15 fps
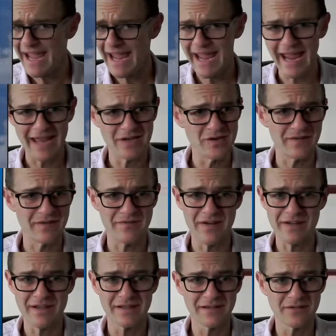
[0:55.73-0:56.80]
and you can
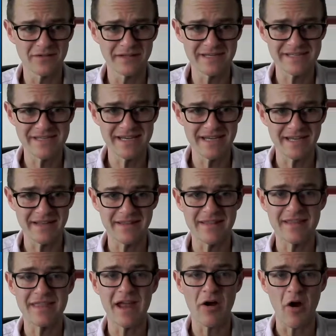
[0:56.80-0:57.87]
very clearly see
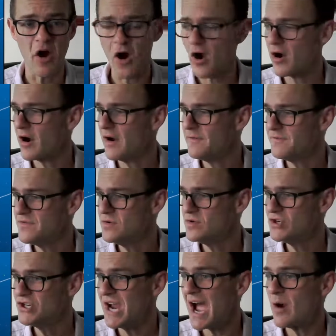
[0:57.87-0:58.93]
there are a few
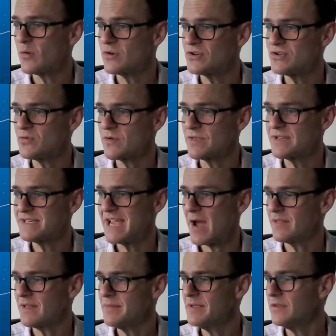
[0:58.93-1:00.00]
showers north of
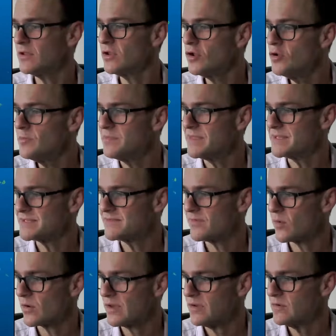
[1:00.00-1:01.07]
town. Let me loop this
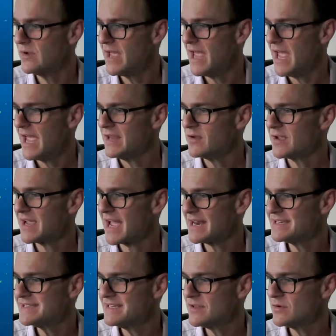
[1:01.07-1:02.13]
for you, and you can kind
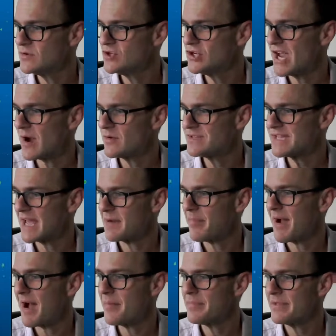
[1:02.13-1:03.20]
of see those showers kind of
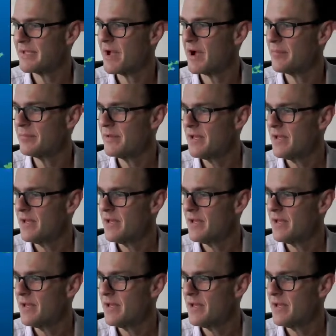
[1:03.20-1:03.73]
popping up